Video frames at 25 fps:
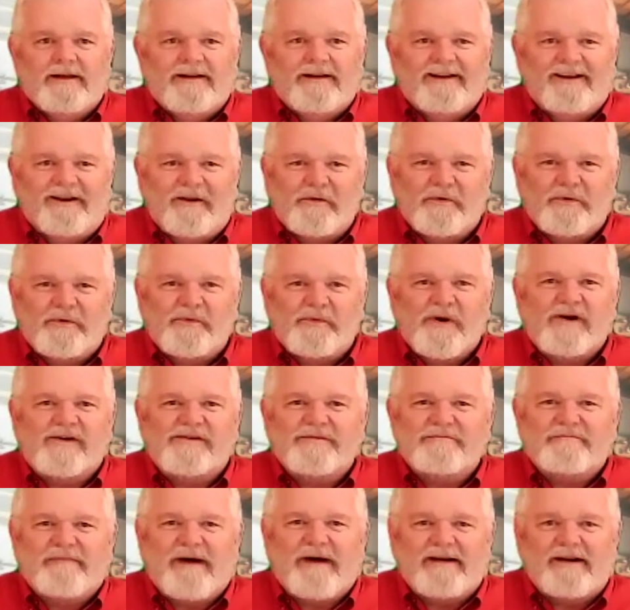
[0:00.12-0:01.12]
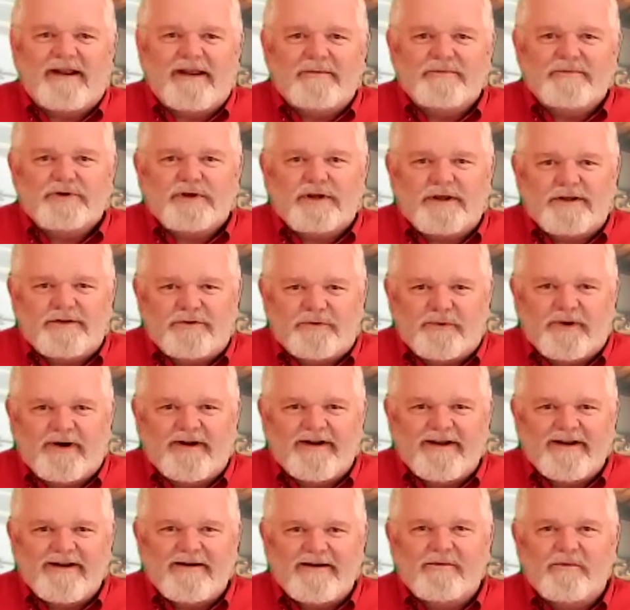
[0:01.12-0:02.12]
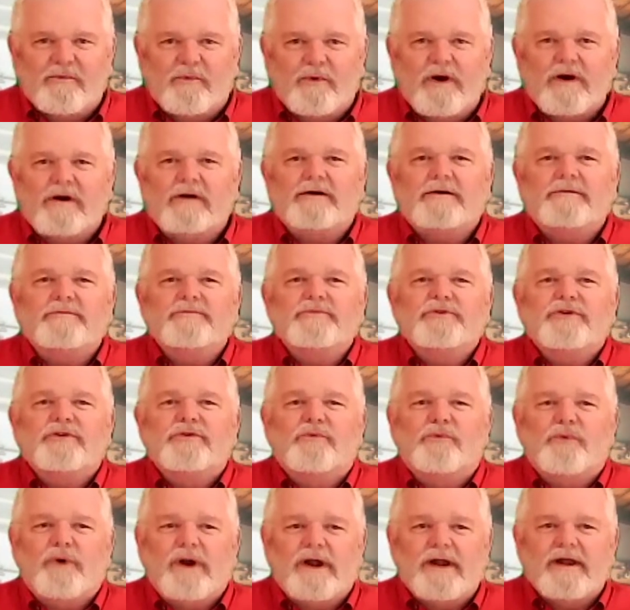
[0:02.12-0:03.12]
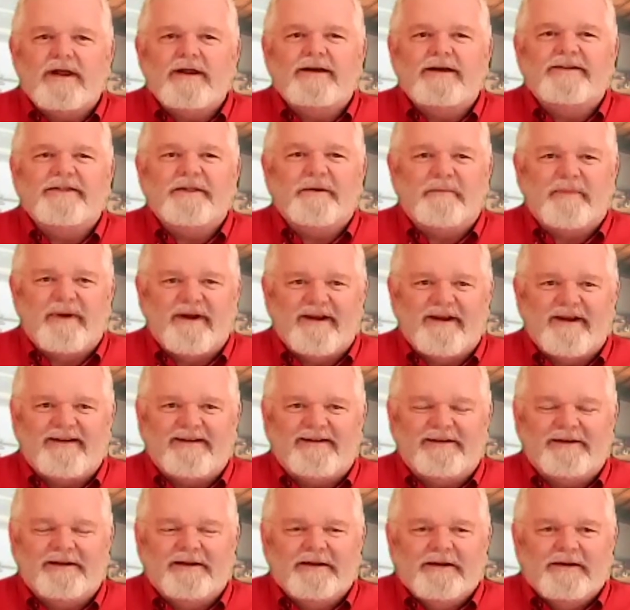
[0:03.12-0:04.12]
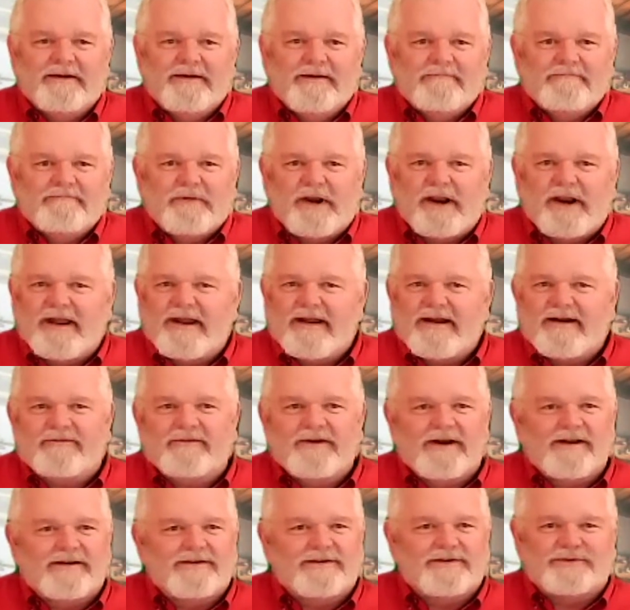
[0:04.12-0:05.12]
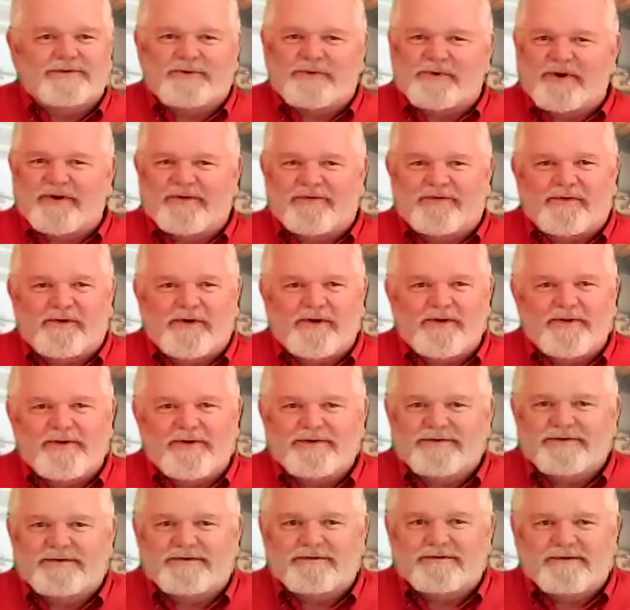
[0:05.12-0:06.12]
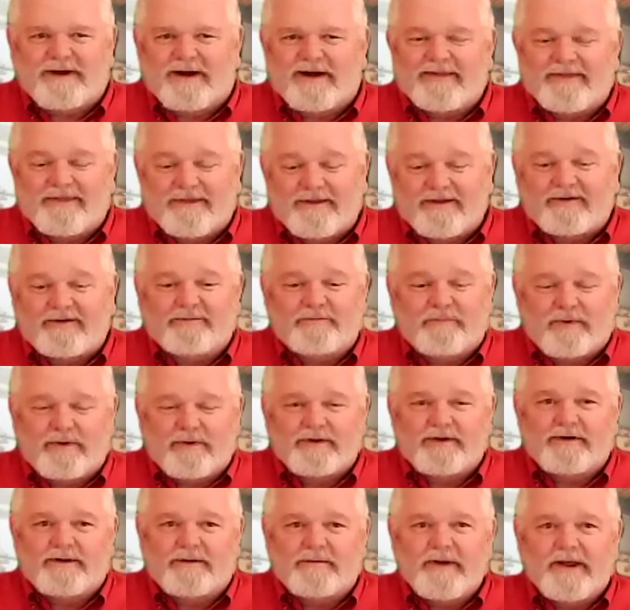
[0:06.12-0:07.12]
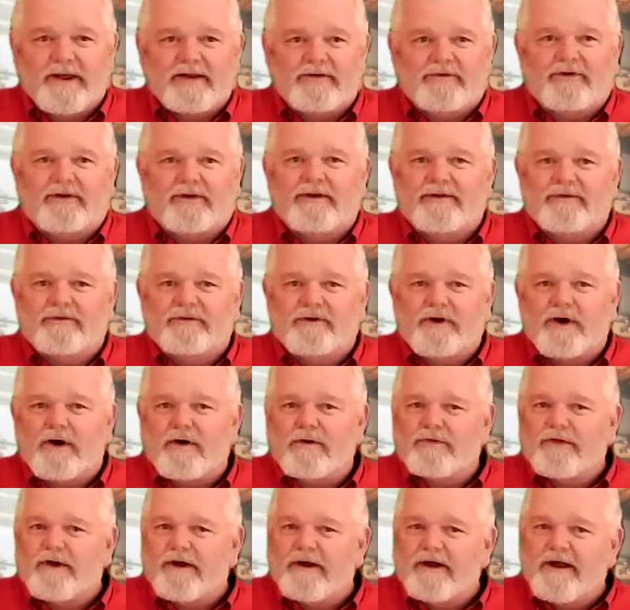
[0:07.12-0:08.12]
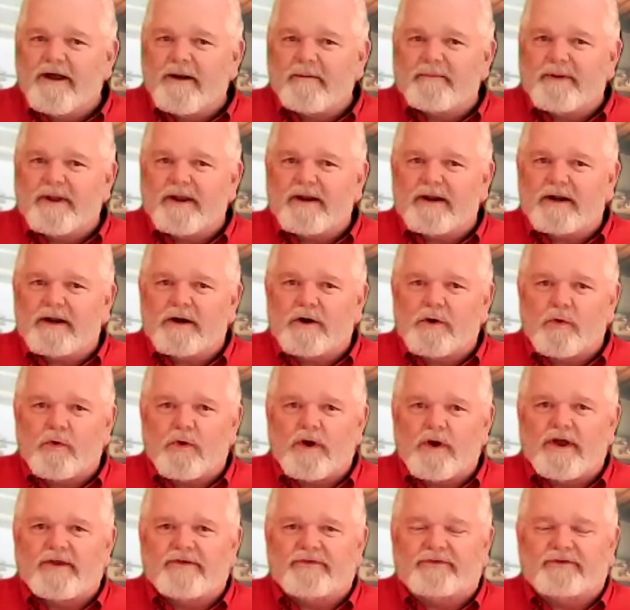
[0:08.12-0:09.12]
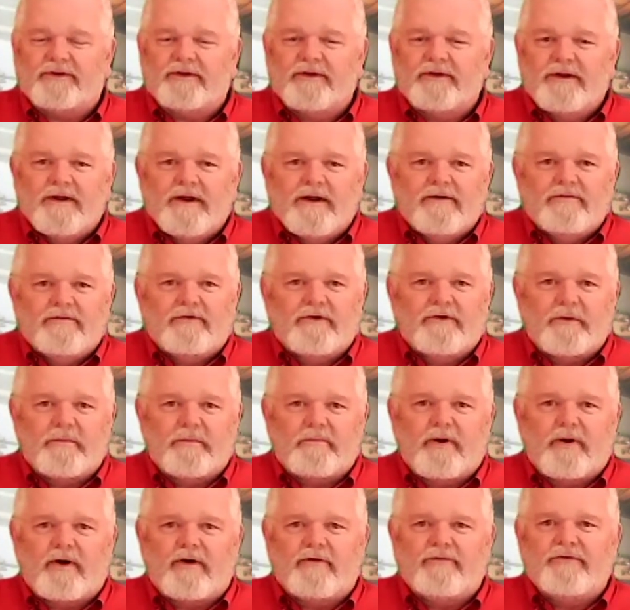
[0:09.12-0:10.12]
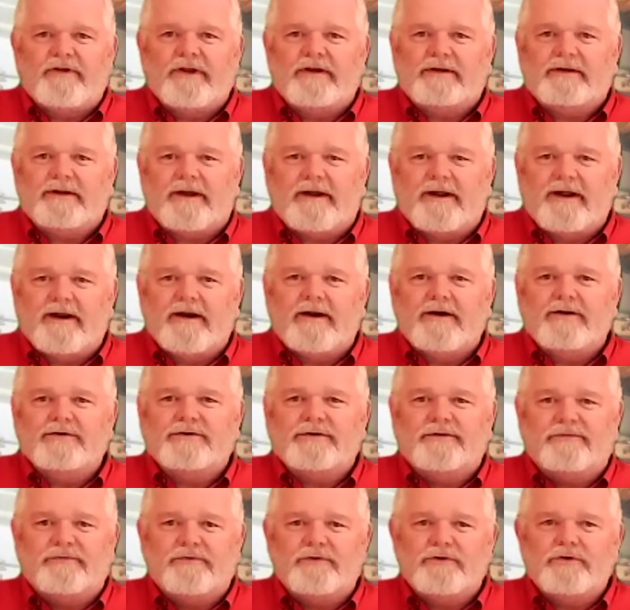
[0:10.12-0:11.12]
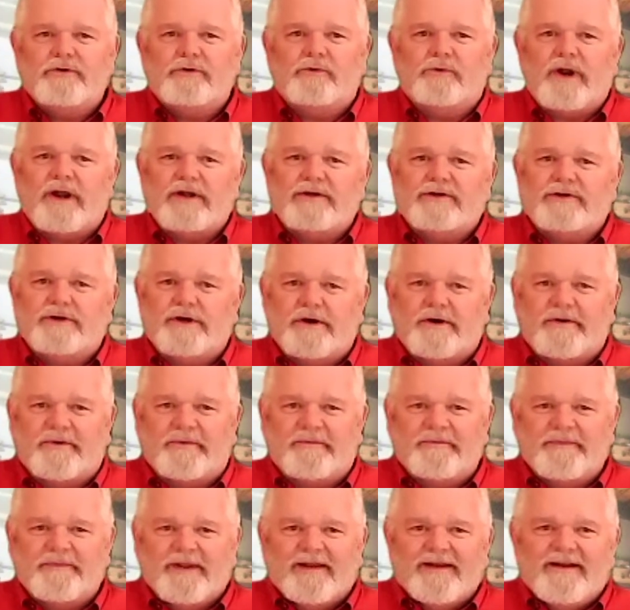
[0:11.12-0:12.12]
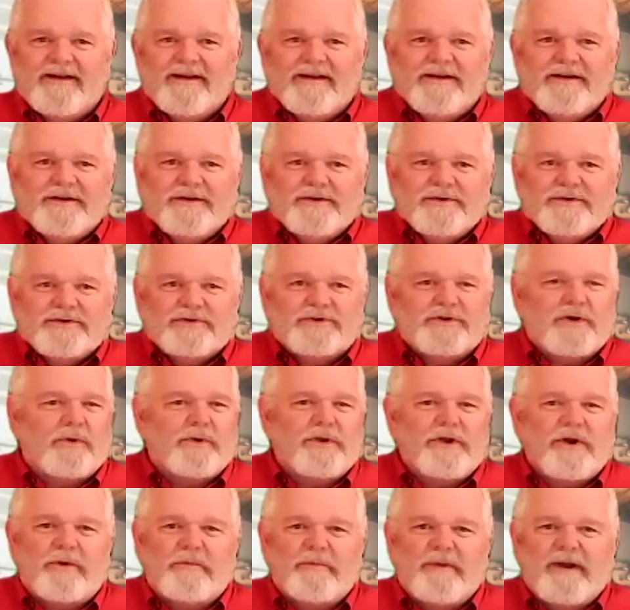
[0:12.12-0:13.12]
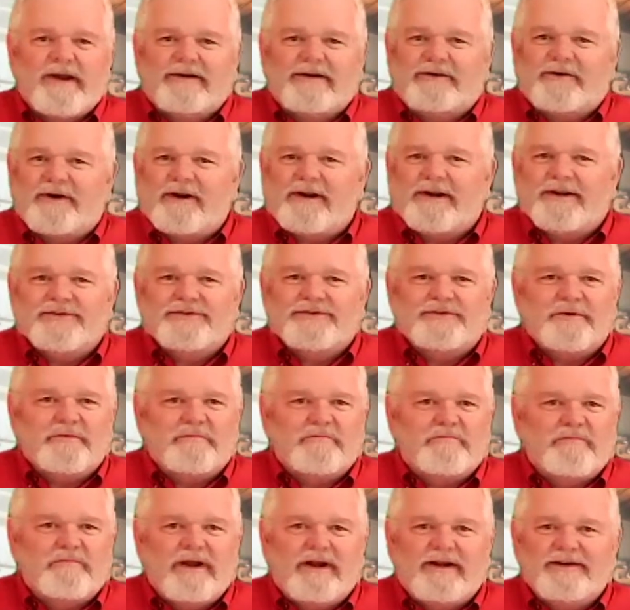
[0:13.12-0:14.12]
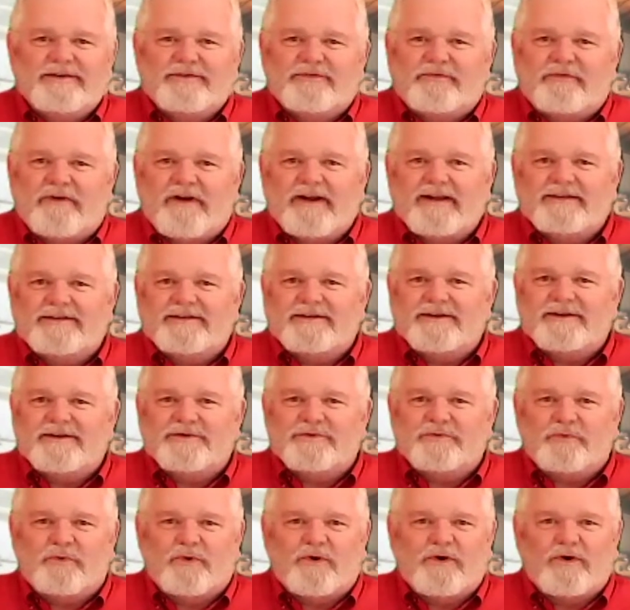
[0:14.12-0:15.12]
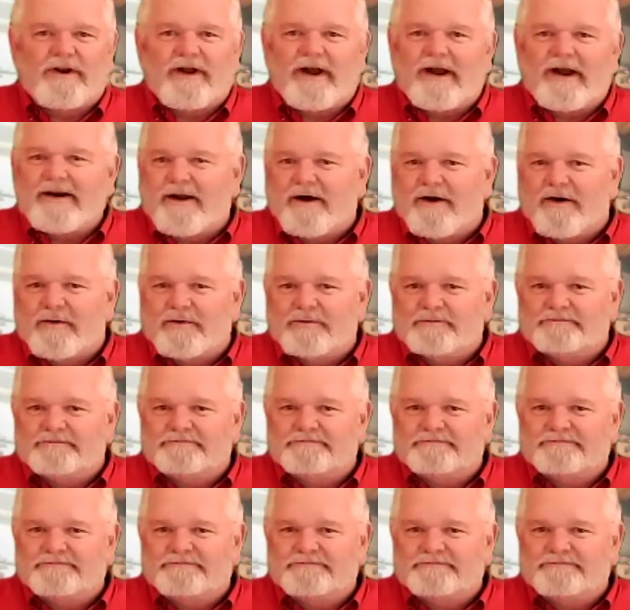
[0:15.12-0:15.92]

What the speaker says: Hello and welcome. My name's Keith Wray. Welcome to Wray in the Bay. Today I've got a story for you that's I think is pretty amazing. It's called the epic quest for the perfect air to fuel ratio. Stoichiometric is the biggest, fanciest word I know.